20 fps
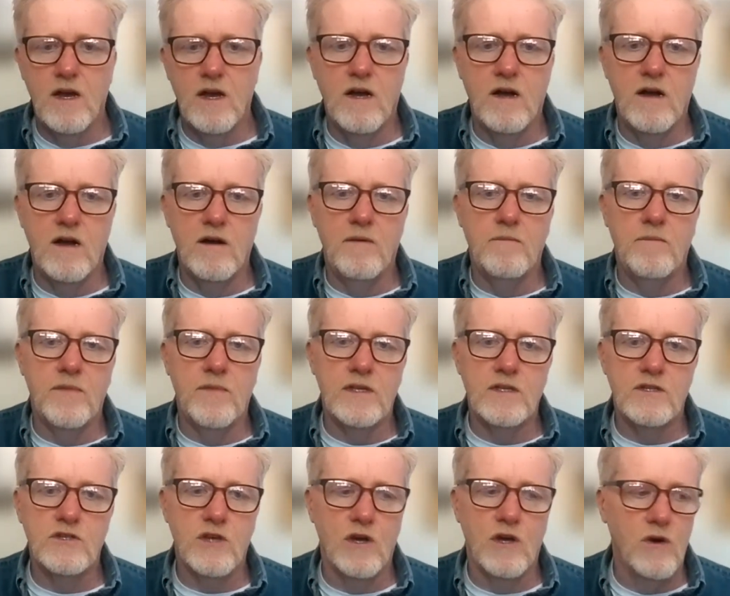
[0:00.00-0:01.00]
Um,
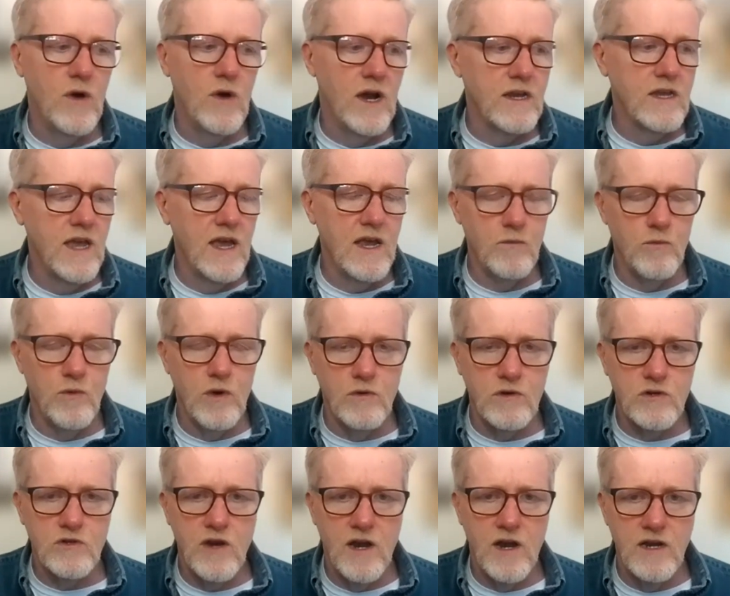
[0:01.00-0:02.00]
so again, what
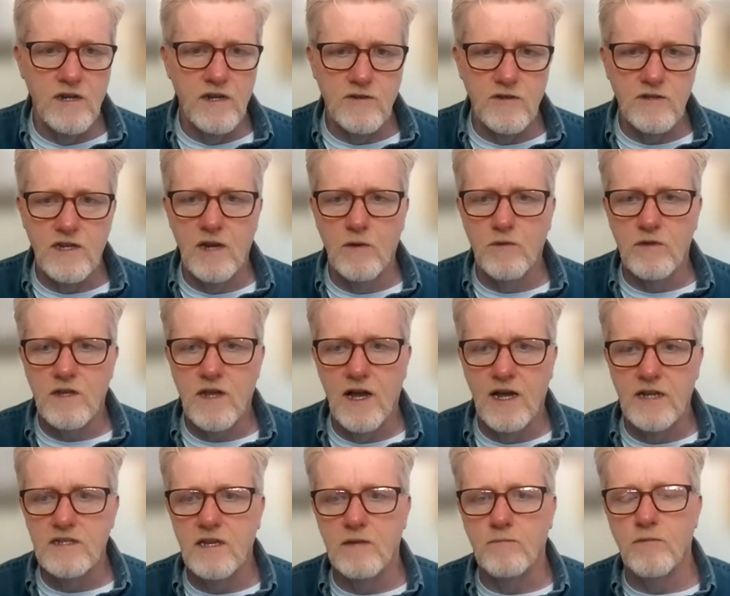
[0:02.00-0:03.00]
we're trying to understand with
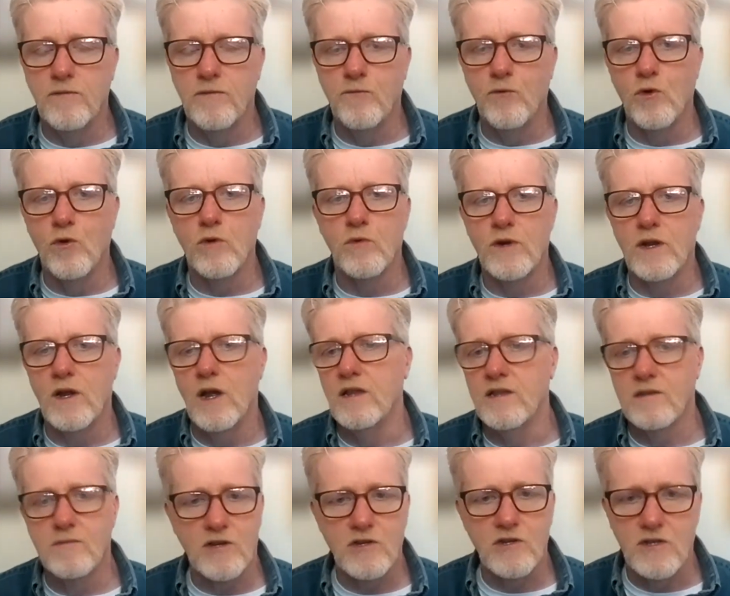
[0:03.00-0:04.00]
content before we,
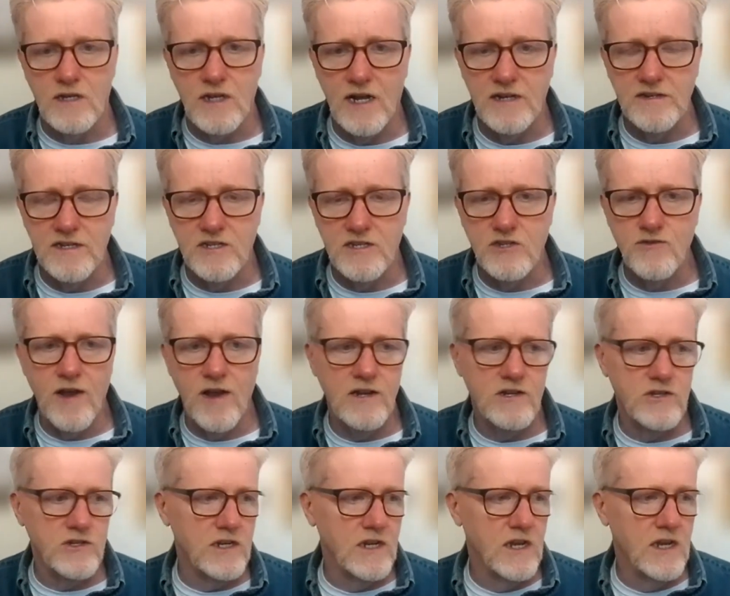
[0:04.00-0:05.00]
especially in content
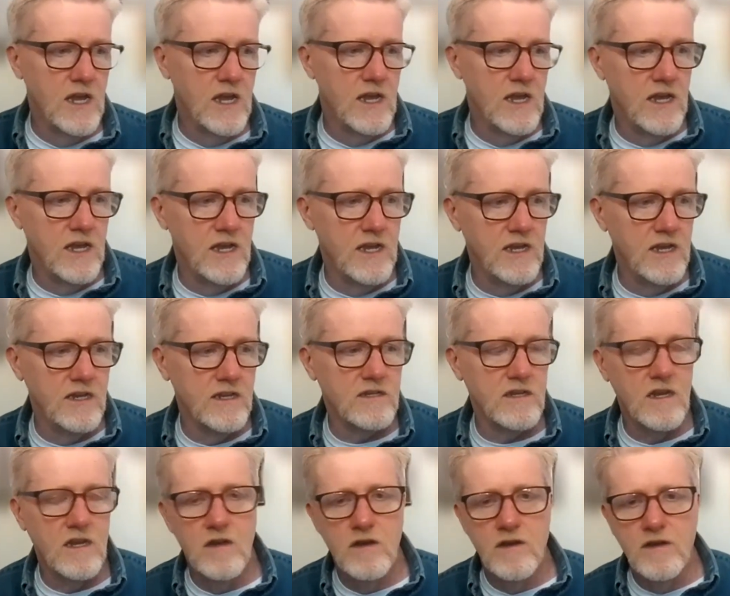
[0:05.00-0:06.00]
strategy, is